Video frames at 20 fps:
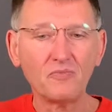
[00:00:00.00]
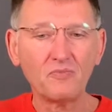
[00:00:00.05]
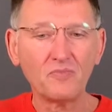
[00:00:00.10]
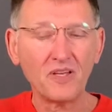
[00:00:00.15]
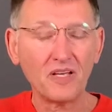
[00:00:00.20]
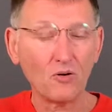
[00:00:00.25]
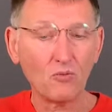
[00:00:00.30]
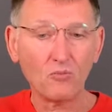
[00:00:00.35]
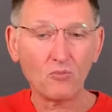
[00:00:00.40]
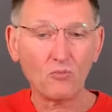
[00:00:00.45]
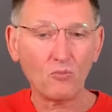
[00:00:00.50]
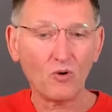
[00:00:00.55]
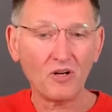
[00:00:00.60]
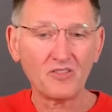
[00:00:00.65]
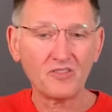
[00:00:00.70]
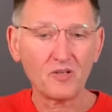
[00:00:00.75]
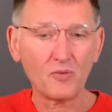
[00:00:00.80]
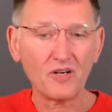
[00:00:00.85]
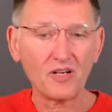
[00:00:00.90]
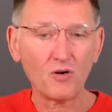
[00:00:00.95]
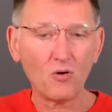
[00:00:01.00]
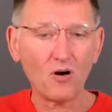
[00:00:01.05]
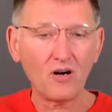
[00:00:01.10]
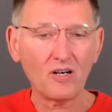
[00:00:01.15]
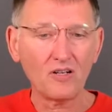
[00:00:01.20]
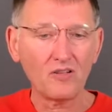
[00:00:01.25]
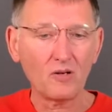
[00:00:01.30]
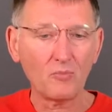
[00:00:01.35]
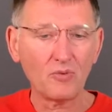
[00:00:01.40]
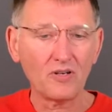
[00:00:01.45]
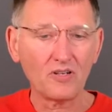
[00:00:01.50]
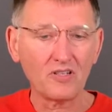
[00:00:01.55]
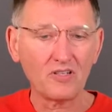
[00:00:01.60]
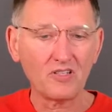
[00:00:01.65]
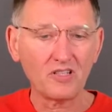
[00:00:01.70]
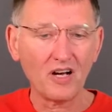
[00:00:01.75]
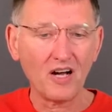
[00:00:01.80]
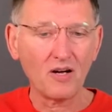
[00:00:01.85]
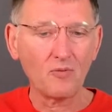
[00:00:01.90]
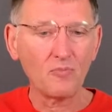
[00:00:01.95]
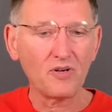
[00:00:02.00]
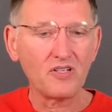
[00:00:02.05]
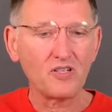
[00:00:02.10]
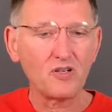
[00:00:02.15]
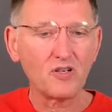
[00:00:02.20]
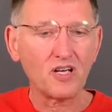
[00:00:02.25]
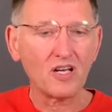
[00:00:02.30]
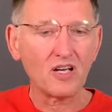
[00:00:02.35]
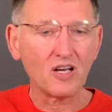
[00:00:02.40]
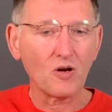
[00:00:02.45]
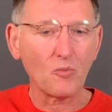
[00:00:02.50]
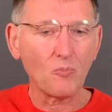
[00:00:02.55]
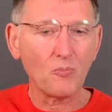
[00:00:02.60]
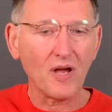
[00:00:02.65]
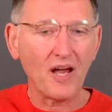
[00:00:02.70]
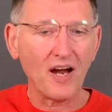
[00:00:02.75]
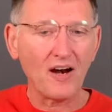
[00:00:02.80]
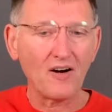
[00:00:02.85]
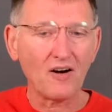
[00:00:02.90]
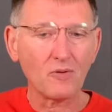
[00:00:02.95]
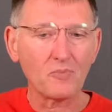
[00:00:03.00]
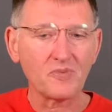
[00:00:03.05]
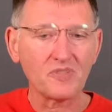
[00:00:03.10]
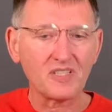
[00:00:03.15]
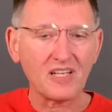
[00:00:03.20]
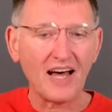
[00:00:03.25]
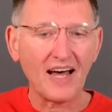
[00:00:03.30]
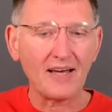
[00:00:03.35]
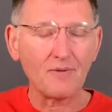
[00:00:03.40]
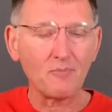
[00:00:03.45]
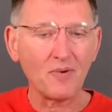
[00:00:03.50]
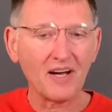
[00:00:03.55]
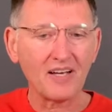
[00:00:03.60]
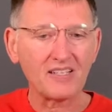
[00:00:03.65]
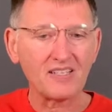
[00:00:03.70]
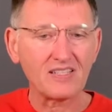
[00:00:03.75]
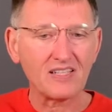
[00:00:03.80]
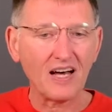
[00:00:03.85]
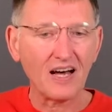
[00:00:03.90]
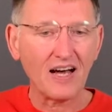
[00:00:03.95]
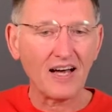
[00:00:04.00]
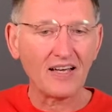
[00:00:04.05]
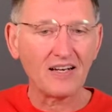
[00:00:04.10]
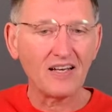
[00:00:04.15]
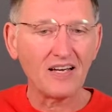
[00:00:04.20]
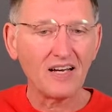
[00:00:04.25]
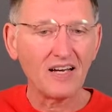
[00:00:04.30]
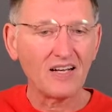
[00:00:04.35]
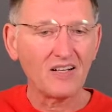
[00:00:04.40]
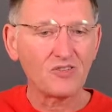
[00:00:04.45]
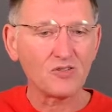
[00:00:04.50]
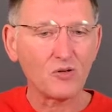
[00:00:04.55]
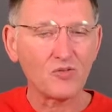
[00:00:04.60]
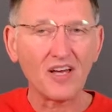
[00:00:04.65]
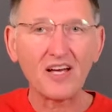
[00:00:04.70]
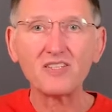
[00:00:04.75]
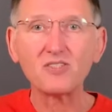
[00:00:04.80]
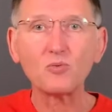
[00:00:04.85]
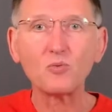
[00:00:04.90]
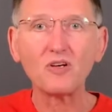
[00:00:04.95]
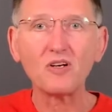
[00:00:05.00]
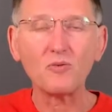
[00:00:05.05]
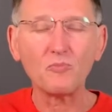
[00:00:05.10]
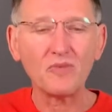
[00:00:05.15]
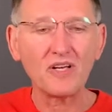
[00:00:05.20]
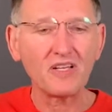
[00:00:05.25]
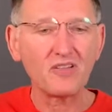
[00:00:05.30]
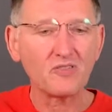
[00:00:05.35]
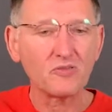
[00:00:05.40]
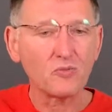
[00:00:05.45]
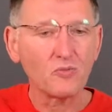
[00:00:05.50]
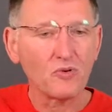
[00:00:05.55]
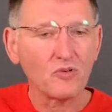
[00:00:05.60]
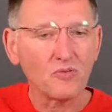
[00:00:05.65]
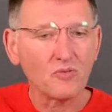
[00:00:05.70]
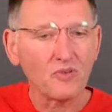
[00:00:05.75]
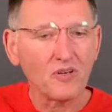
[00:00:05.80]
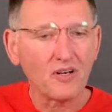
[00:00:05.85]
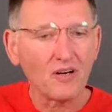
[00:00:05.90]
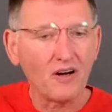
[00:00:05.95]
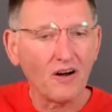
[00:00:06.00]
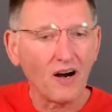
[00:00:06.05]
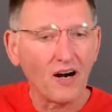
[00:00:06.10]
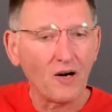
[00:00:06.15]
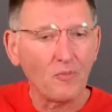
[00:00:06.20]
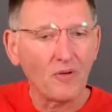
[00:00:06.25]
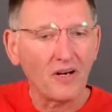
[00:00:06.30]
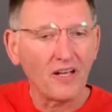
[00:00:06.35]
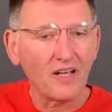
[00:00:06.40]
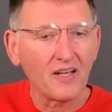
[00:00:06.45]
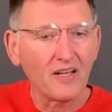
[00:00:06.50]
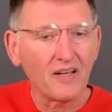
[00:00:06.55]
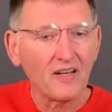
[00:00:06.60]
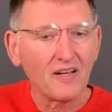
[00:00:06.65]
It wasn't recorded in the book of John, but you could compare them side by side. So that's what it means with harmony.